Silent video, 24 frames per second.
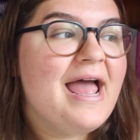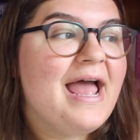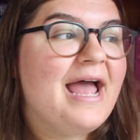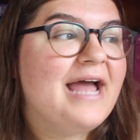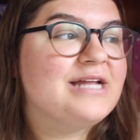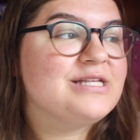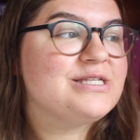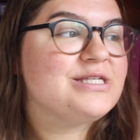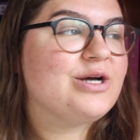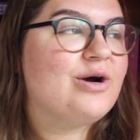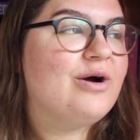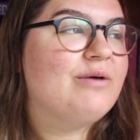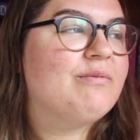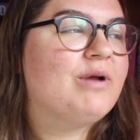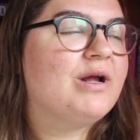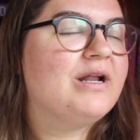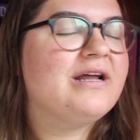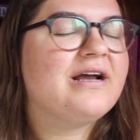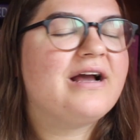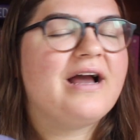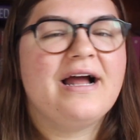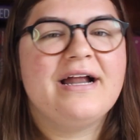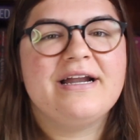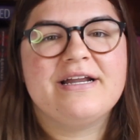And so I'm
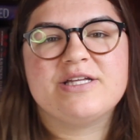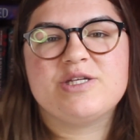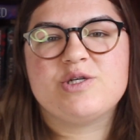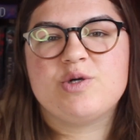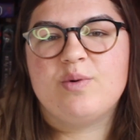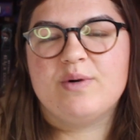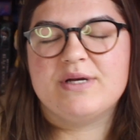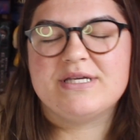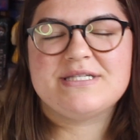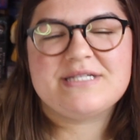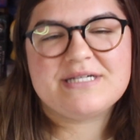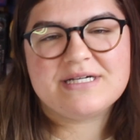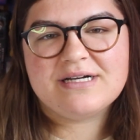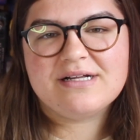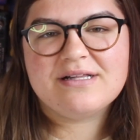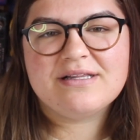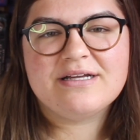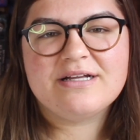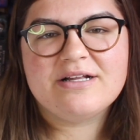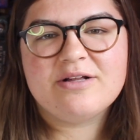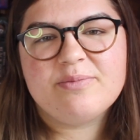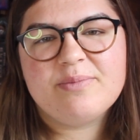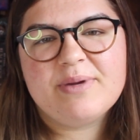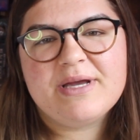gonna kind of twist it a
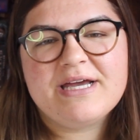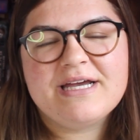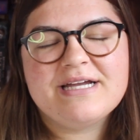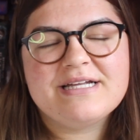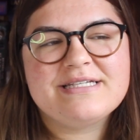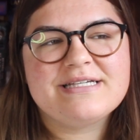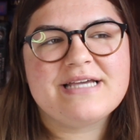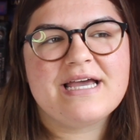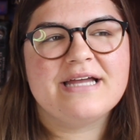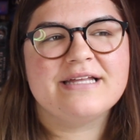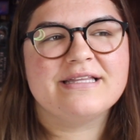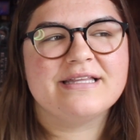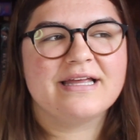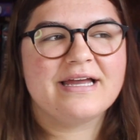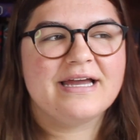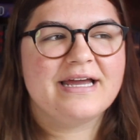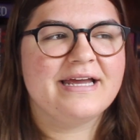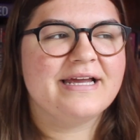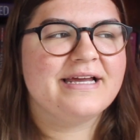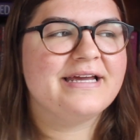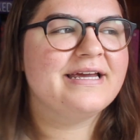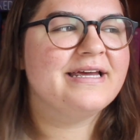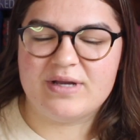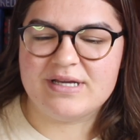little bit and
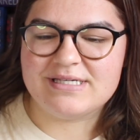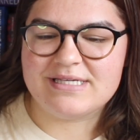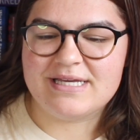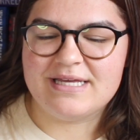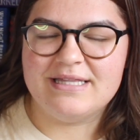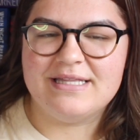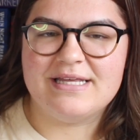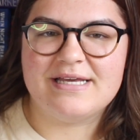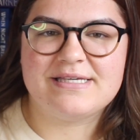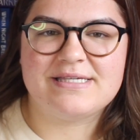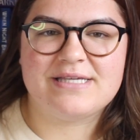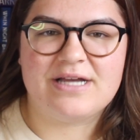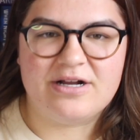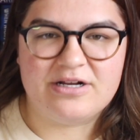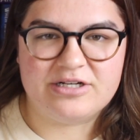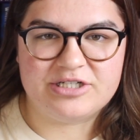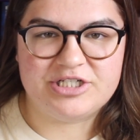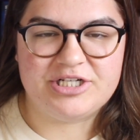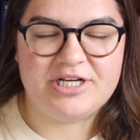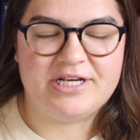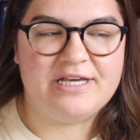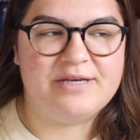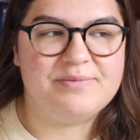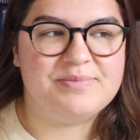like, because in this song
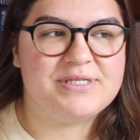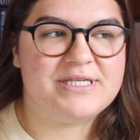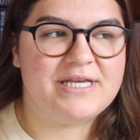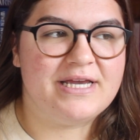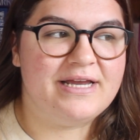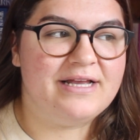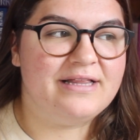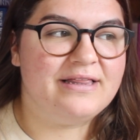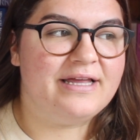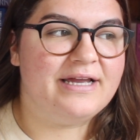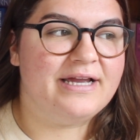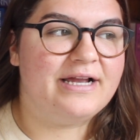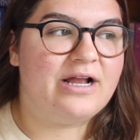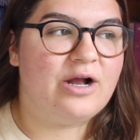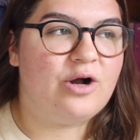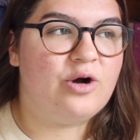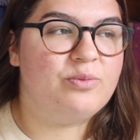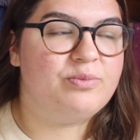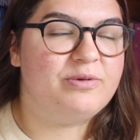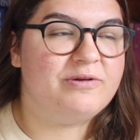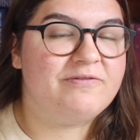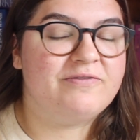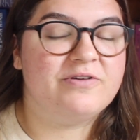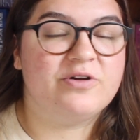she keeps saying like,
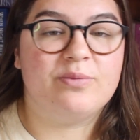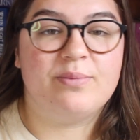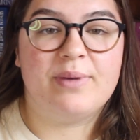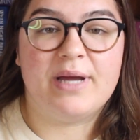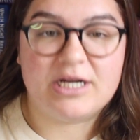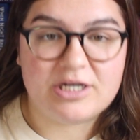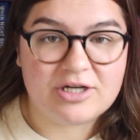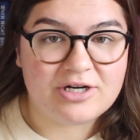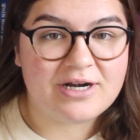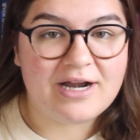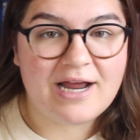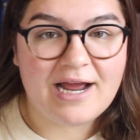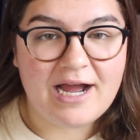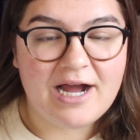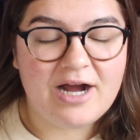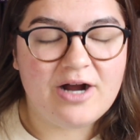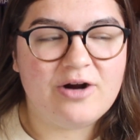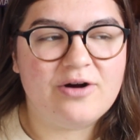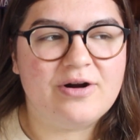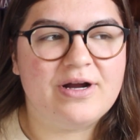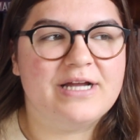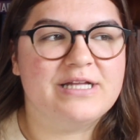hope you feel better now.